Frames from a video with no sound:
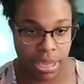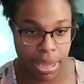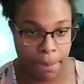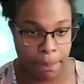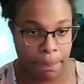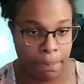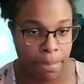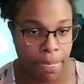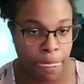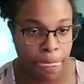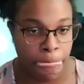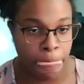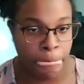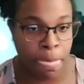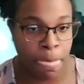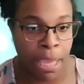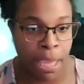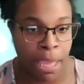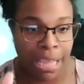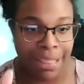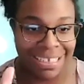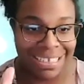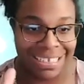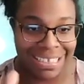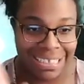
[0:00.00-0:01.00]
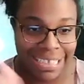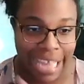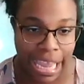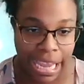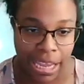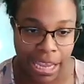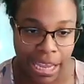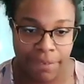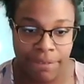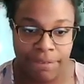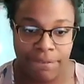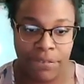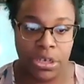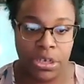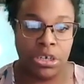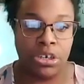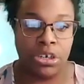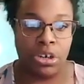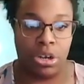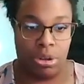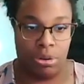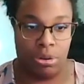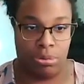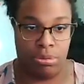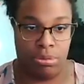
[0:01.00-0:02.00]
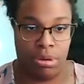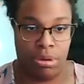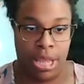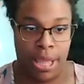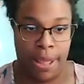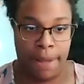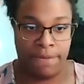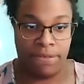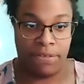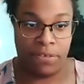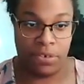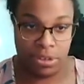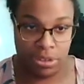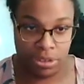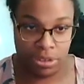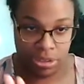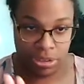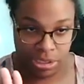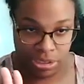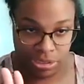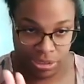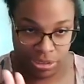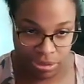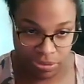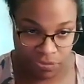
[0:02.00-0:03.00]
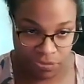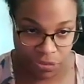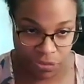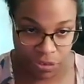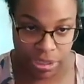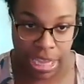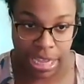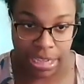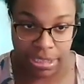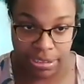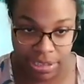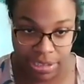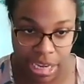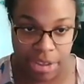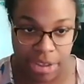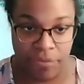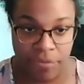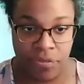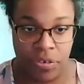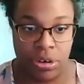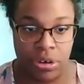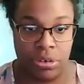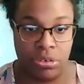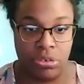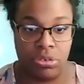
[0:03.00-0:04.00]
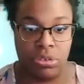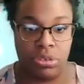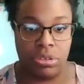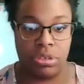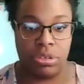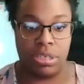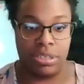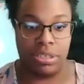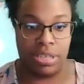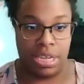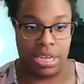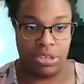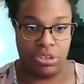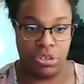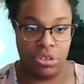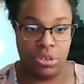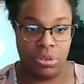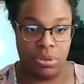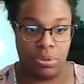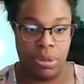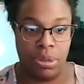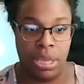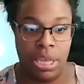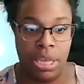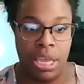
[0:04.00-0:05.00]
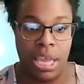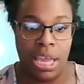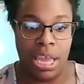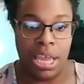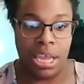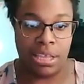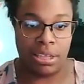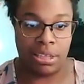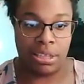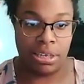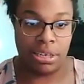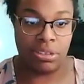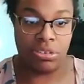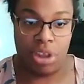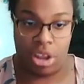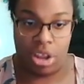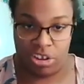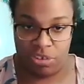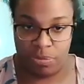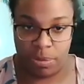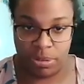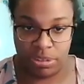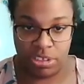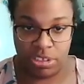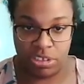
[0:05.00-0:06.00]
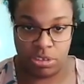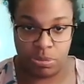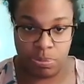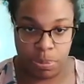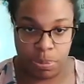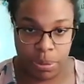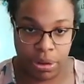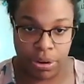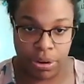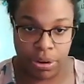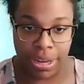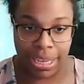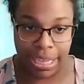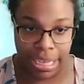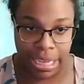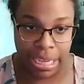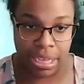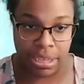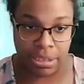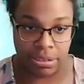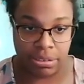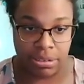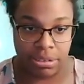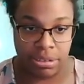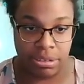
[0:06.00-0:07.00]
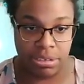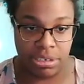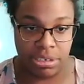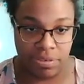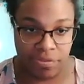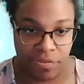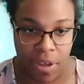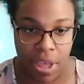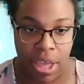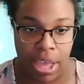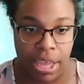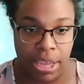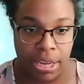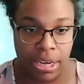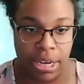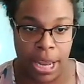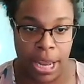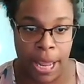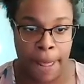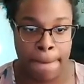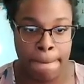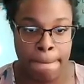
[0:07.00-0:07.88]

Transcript: Yep. And the second footnote for this for that second verse, because it had two, it, it talks about the spirit kiss divine.